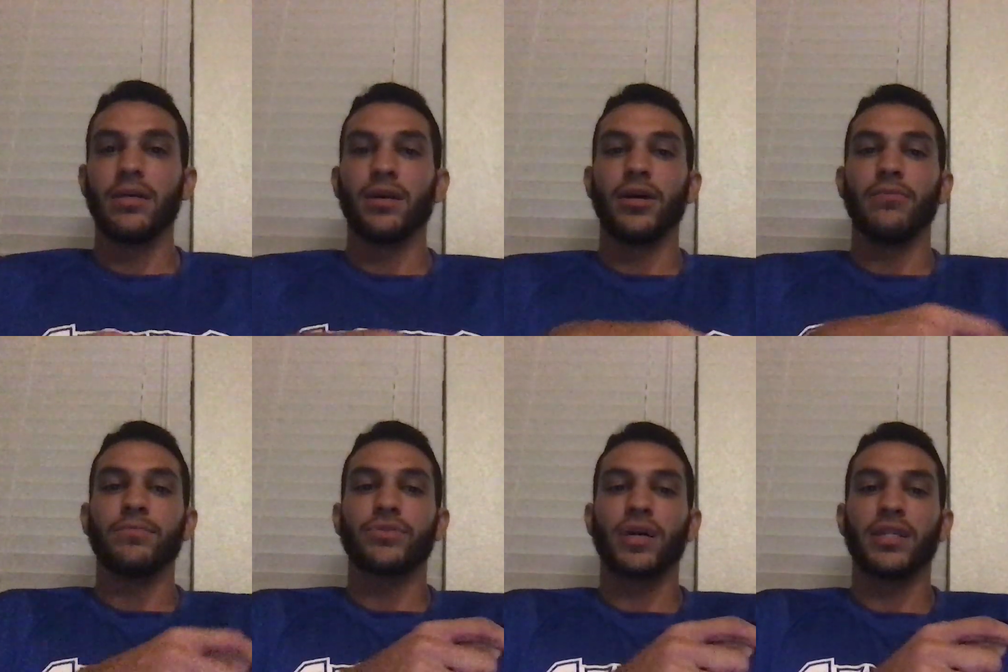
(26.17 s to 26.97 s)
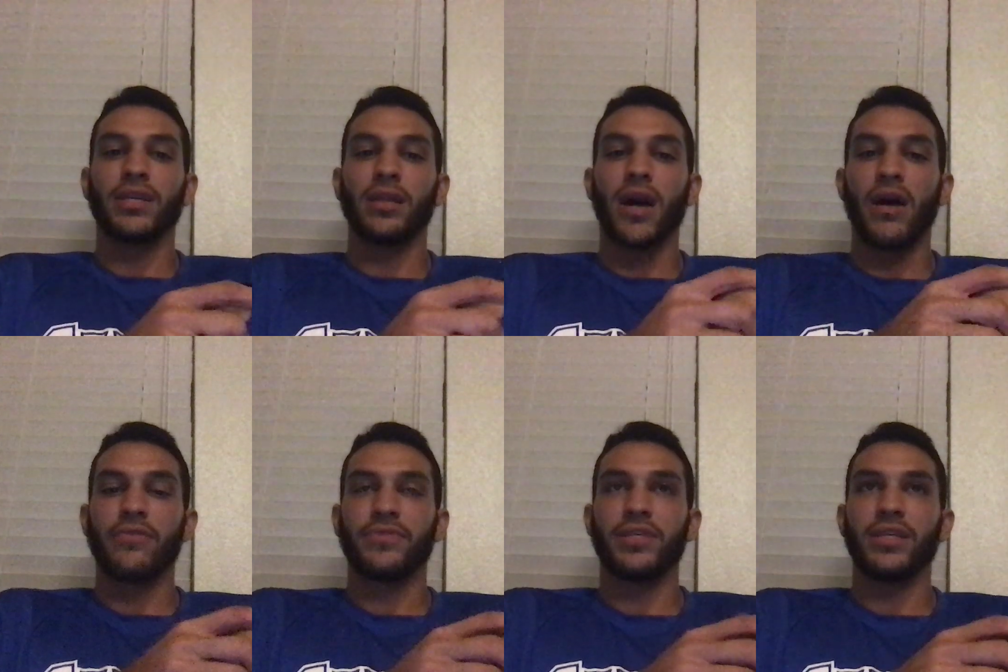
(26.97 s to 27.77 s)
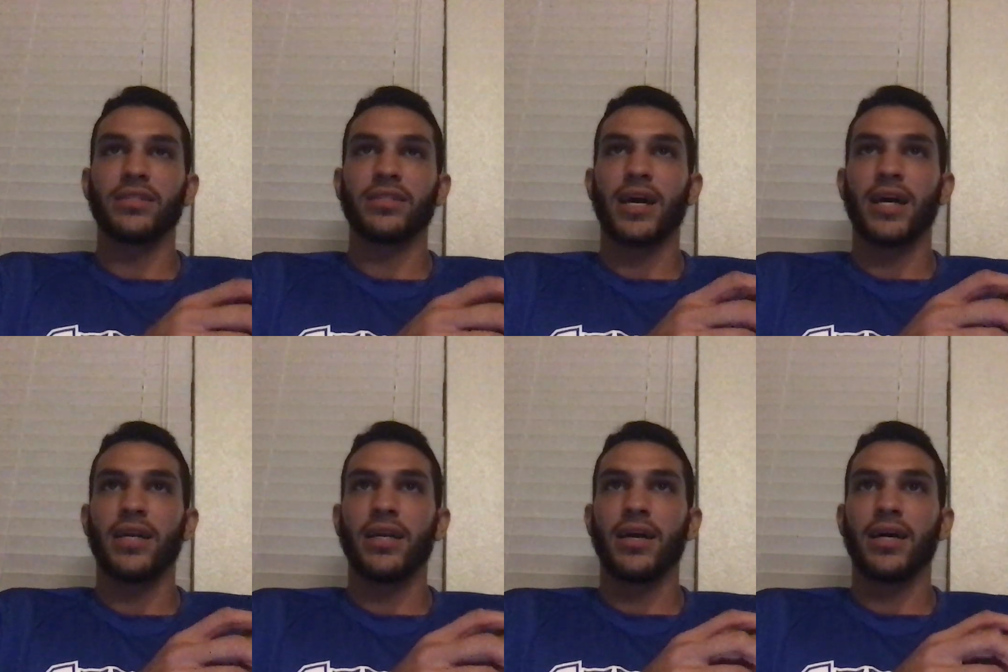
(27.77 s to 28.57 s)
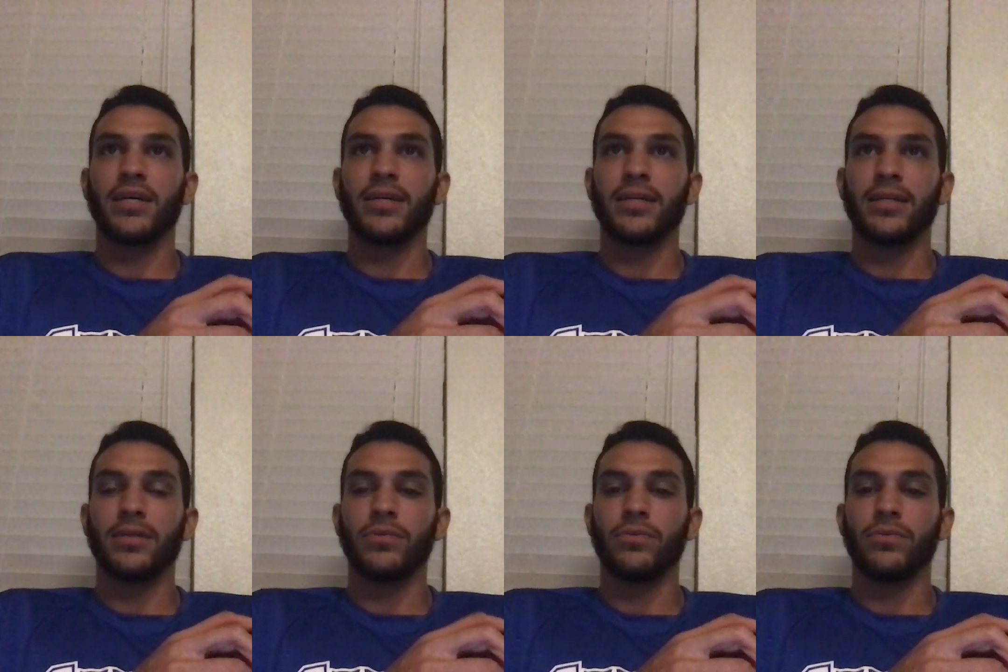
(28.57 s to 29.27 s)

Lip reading: So I think a lot of things that I